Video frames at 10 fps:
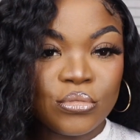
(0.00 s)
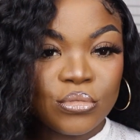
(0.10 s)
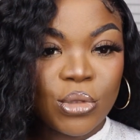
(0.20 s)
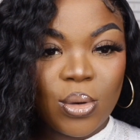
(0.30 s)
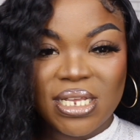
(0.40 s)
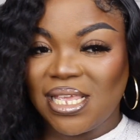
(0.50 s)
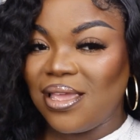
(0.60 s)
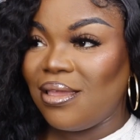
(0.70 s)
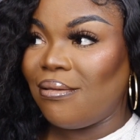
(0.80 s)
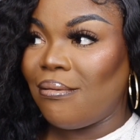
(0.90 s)
The way,
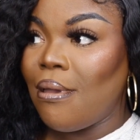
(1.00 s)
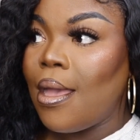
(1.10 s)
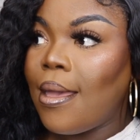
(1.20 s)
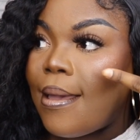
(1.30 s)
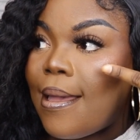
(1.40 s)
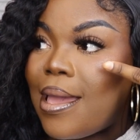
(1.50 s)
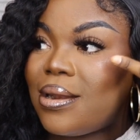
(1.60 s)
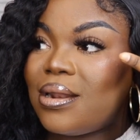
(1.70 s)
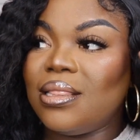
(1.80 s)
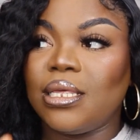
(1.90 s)
see? I
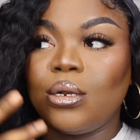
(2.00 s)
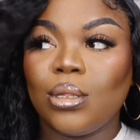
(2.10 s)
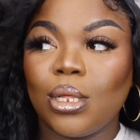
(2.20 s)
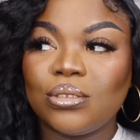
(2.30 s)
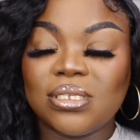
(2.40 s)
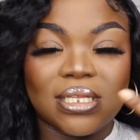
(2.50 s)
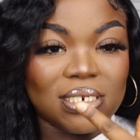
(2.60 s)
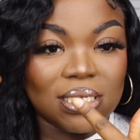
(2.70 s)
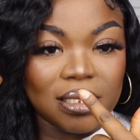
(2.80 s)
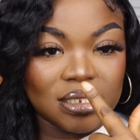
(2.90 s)
added a little glow to the
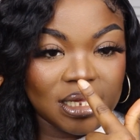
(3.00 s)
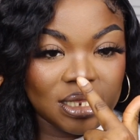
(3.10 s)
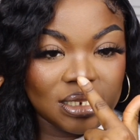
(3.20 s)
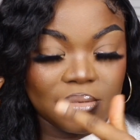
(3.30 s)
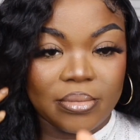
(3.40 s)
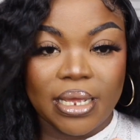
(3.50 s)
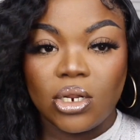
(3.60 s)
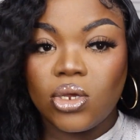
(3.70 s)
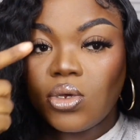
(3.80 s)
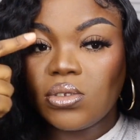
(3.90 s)
cheeks and the tip of my
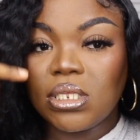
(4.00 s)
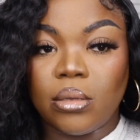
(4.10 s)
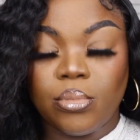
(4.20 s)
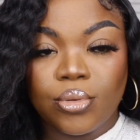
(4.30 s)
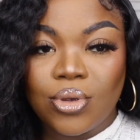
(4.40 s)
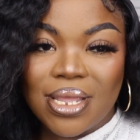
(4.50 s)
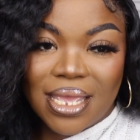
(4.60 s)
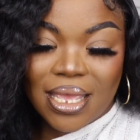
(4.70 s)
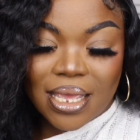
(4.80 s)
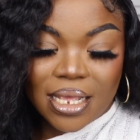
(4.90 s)
nose and the
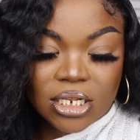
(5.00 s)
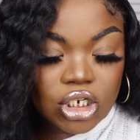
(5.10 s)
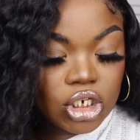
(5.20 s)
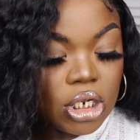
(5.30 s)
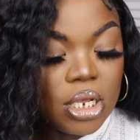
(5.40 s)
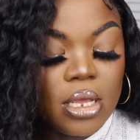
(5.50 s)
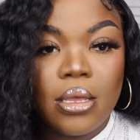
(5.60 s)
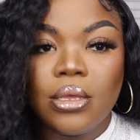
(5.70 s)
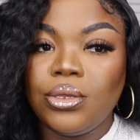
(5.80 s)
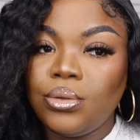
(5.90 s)
bridge.
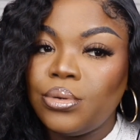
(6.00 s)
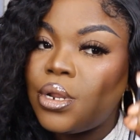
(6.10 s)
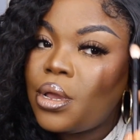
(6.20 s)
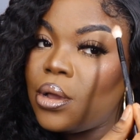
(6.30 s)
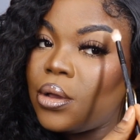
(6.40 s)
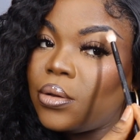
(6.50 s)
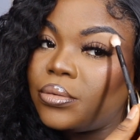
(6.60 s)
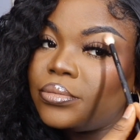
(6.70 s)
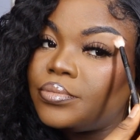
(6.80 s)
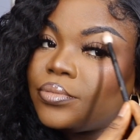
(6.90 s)
You
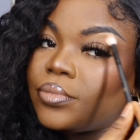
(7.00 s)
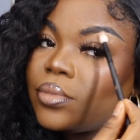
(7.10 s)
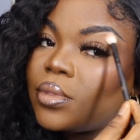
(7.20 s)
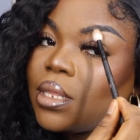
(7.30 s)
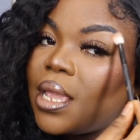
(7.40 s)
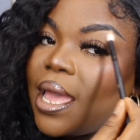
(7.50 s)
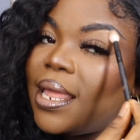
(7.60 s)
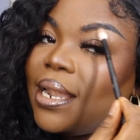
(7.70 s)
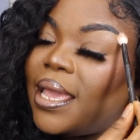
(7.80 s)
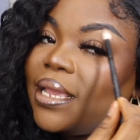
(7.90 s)
know,
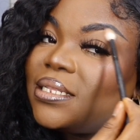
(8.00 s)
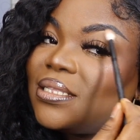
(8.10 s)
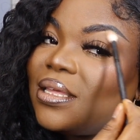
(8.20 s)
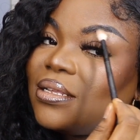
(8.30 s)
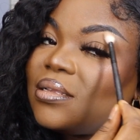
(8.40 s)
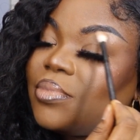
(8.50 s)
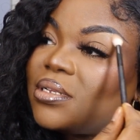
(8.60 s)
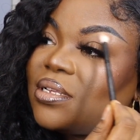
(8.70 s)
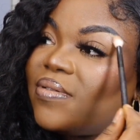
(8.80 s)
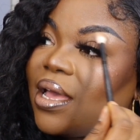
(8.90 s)
highlights. That is a
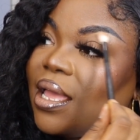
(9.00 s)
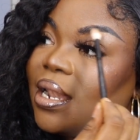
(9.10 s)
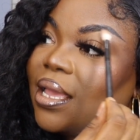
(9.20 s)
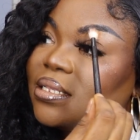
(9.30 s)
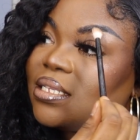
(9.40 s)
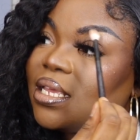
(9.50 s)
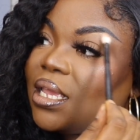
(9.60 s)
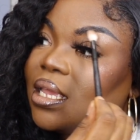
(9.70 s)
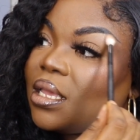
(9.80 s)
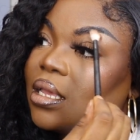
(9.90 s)
part of
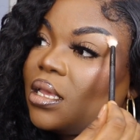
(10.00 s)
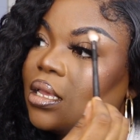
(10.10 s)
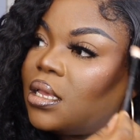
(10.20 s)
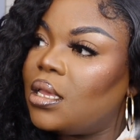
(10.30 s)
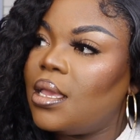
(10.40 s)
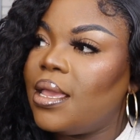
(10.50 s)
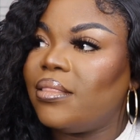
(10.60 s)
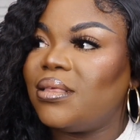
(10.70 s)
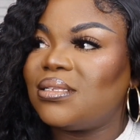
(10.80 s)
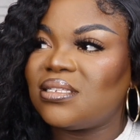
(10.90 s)
highlighting.
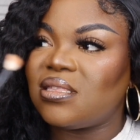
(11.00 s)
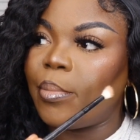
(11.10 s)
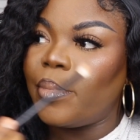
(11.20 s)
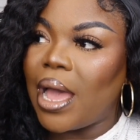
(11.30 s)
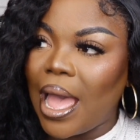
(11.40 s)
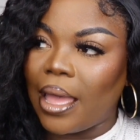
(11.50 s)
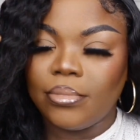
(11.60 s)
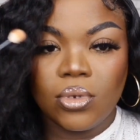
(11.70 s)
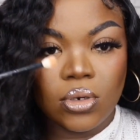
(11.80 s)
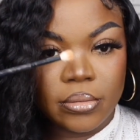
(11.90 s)
And this is the pop.
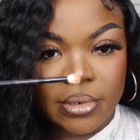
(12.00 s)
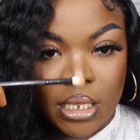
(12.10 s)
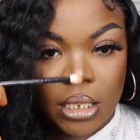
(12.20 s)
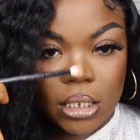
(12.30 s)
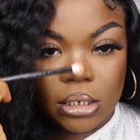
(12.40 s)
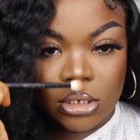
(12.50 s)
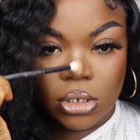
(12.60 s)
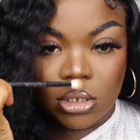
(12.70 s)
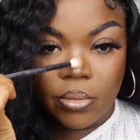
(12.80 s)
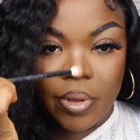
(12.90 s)
You know what I'm saying? This is
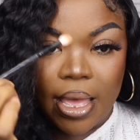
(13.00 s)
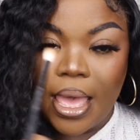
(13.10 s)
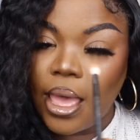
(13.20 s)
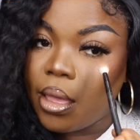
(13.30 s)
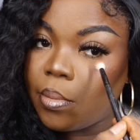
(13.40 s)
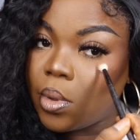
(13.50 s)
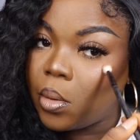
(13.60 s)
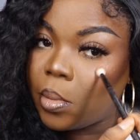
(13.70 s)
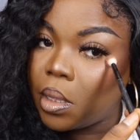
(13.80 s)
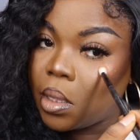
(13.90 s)
just the pop moment.